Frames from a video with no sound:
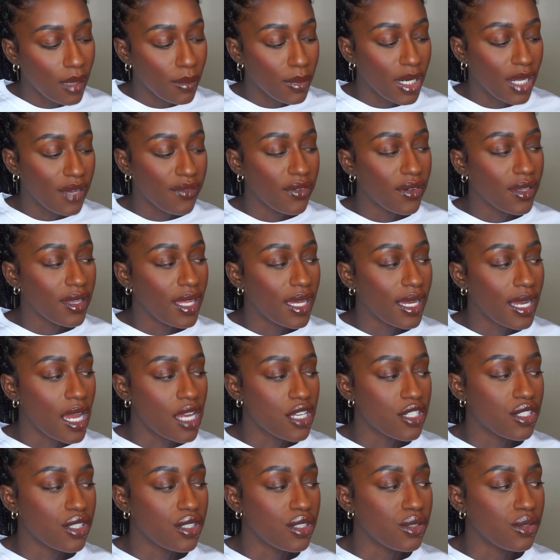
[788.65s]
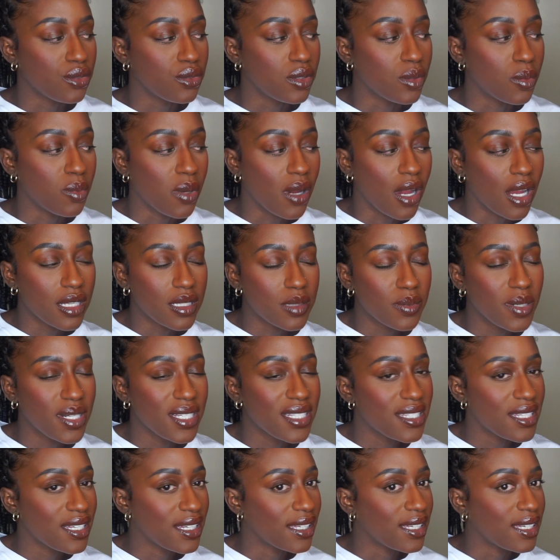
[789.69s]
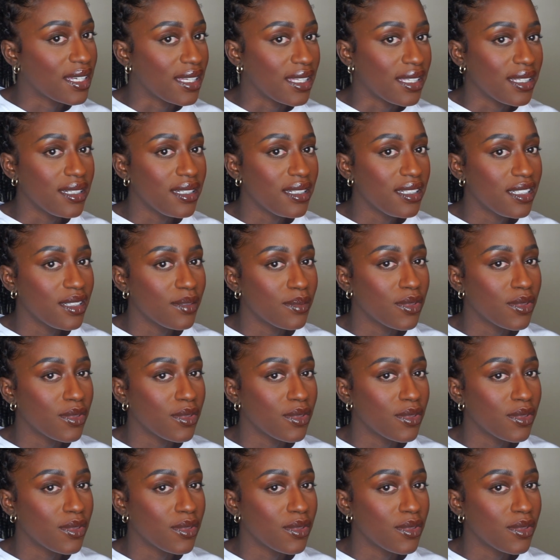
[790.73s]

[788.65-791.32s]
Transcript: but I feel like I should do the box braids again